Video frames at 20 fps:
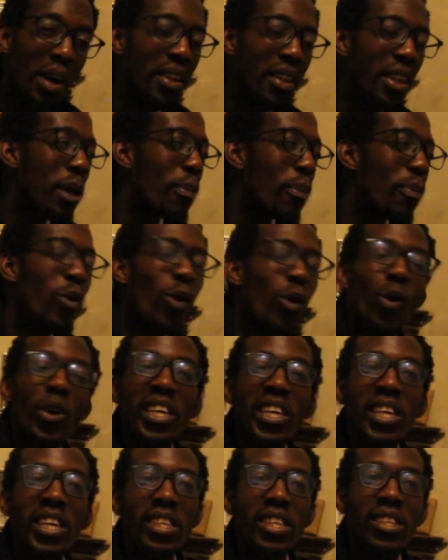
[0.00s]
the
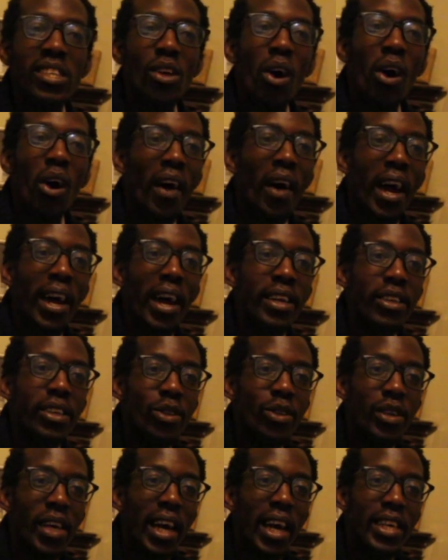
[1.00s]
employees. All right,
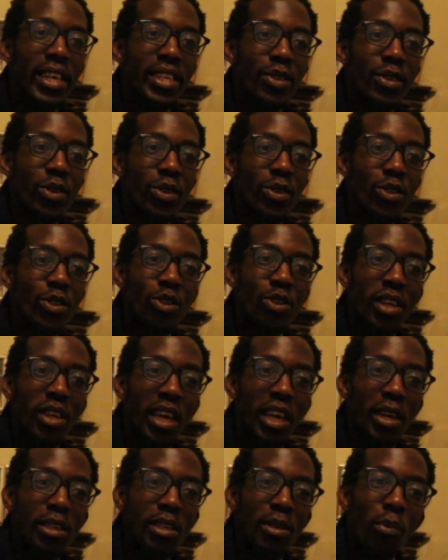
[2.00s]
you guys used to
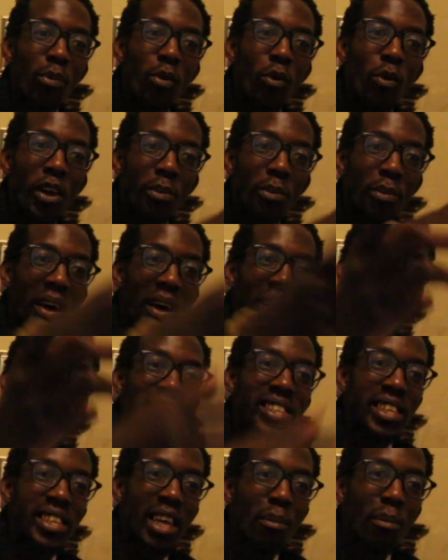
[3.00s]
get employed by
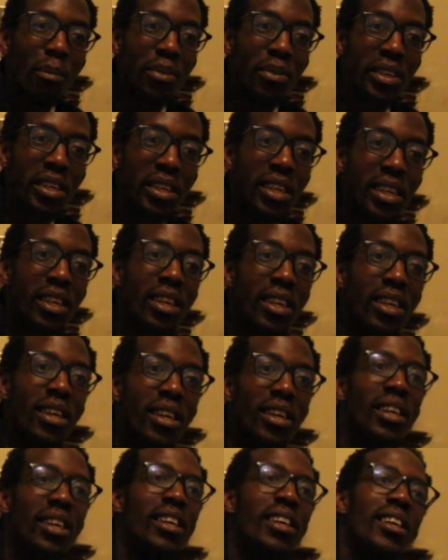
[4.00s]
this company.
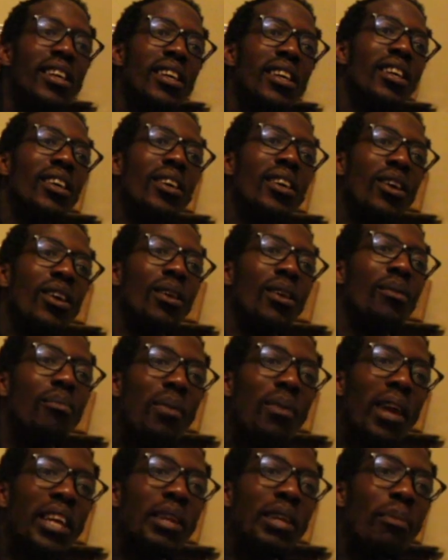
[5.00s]

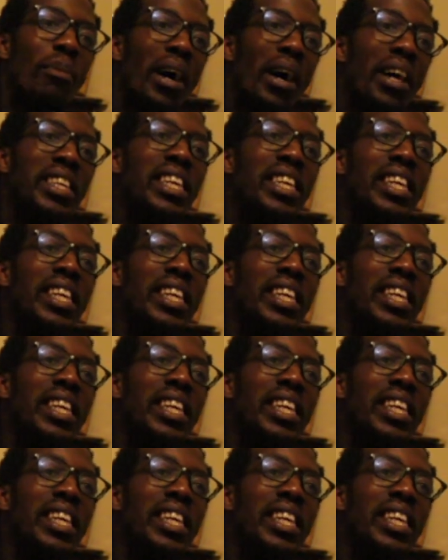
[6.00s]
Blood money.